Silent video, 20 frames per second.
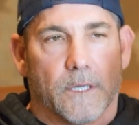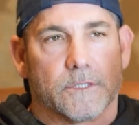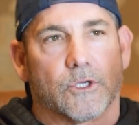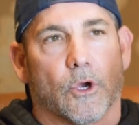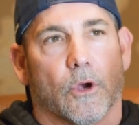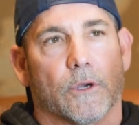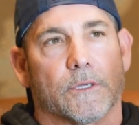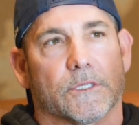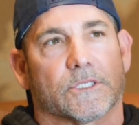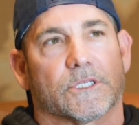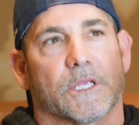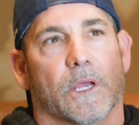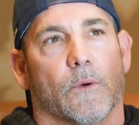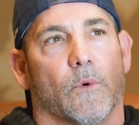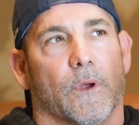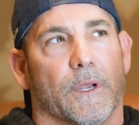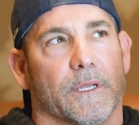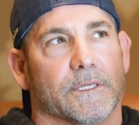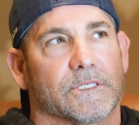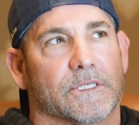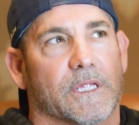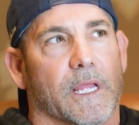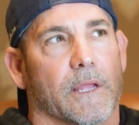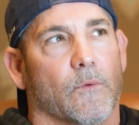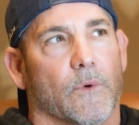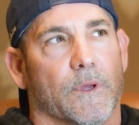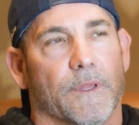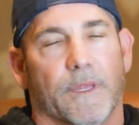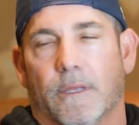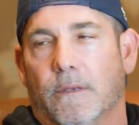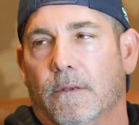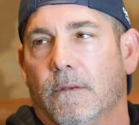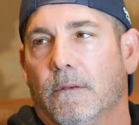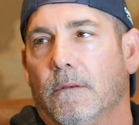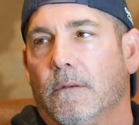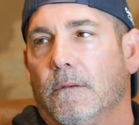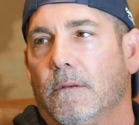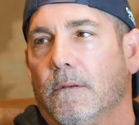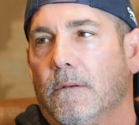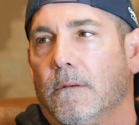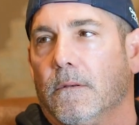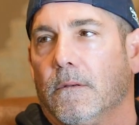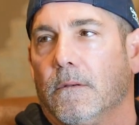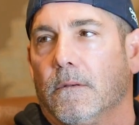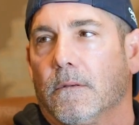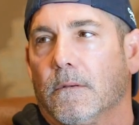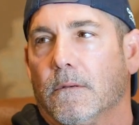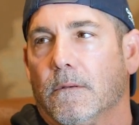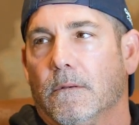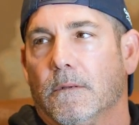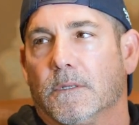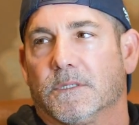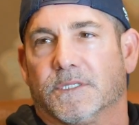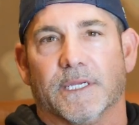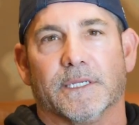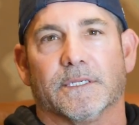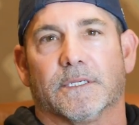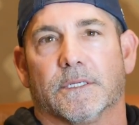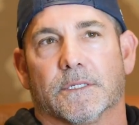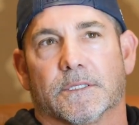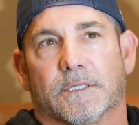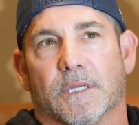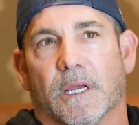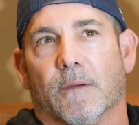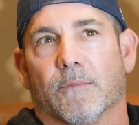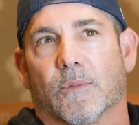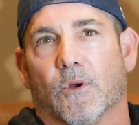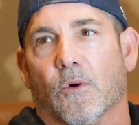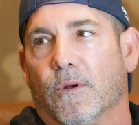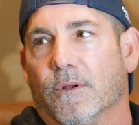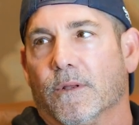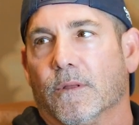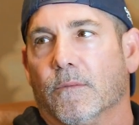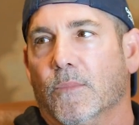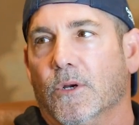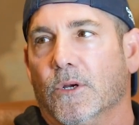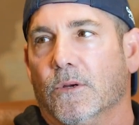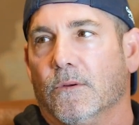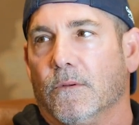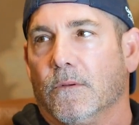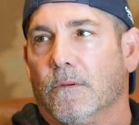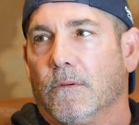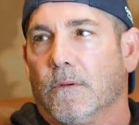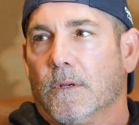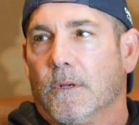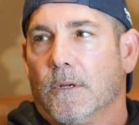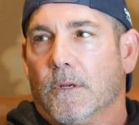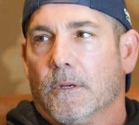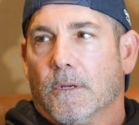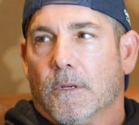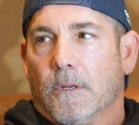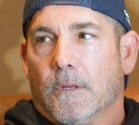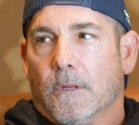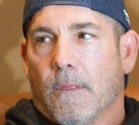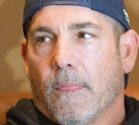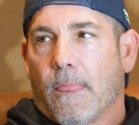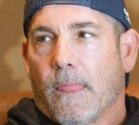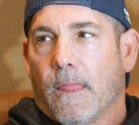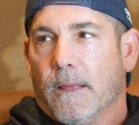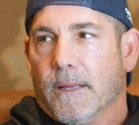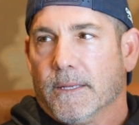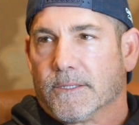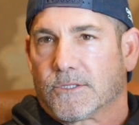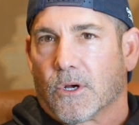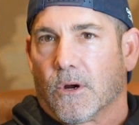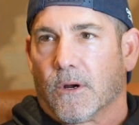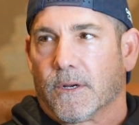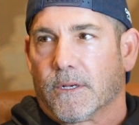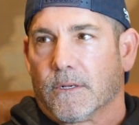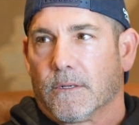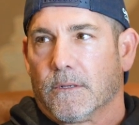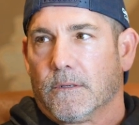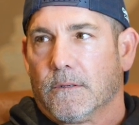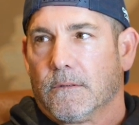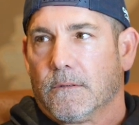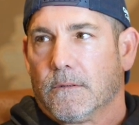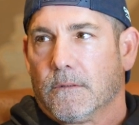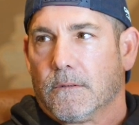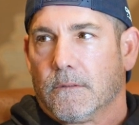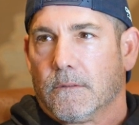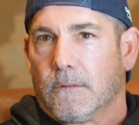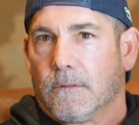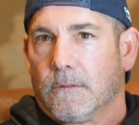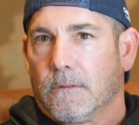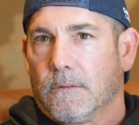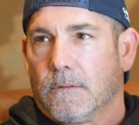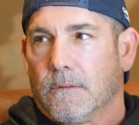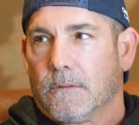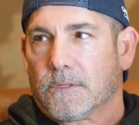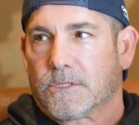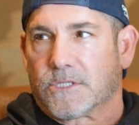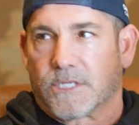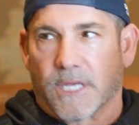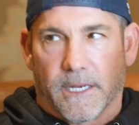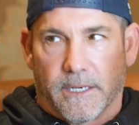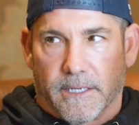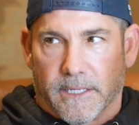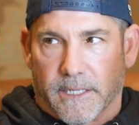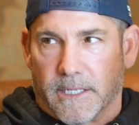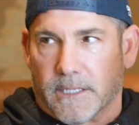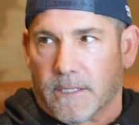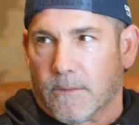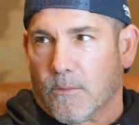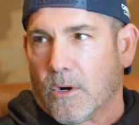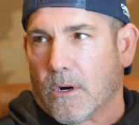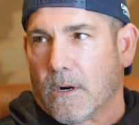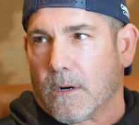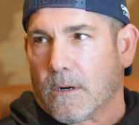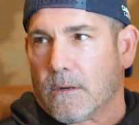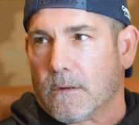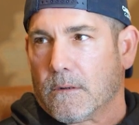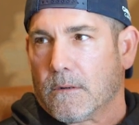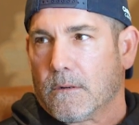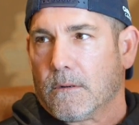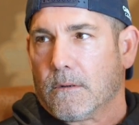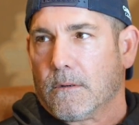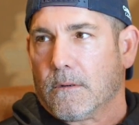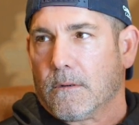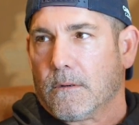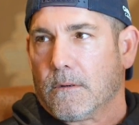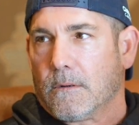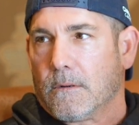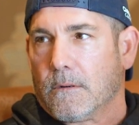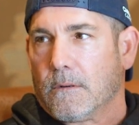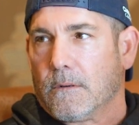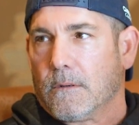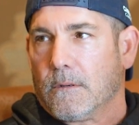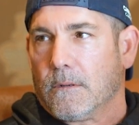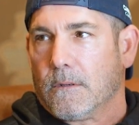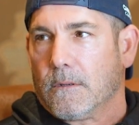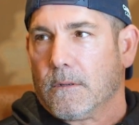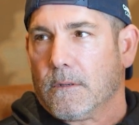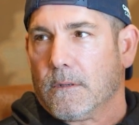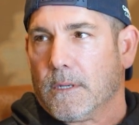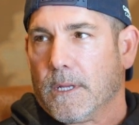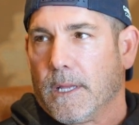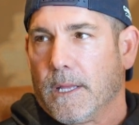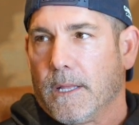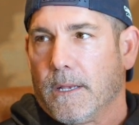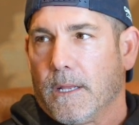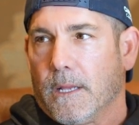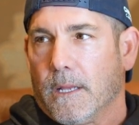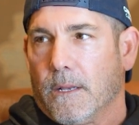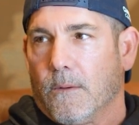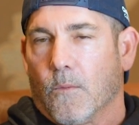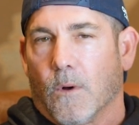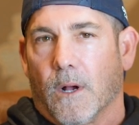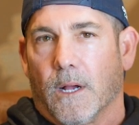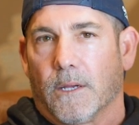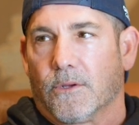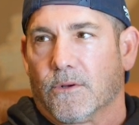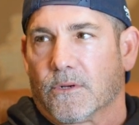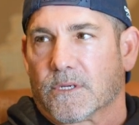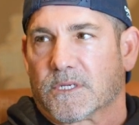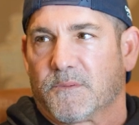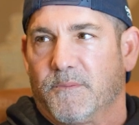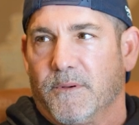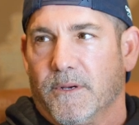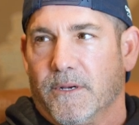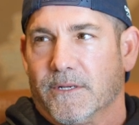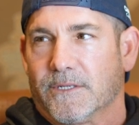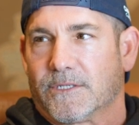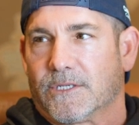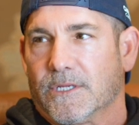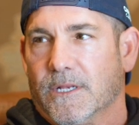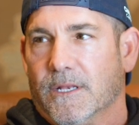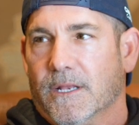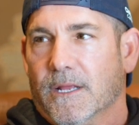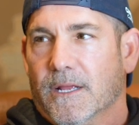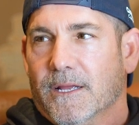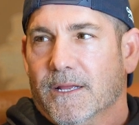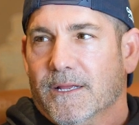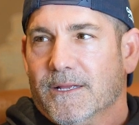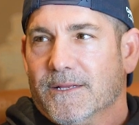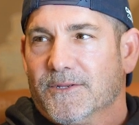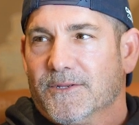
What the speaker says: well, it's hard to set one and stay with it. It's easy to say, I'm going to the moon. It's hard to set it again tomorrow. And while you're experiencing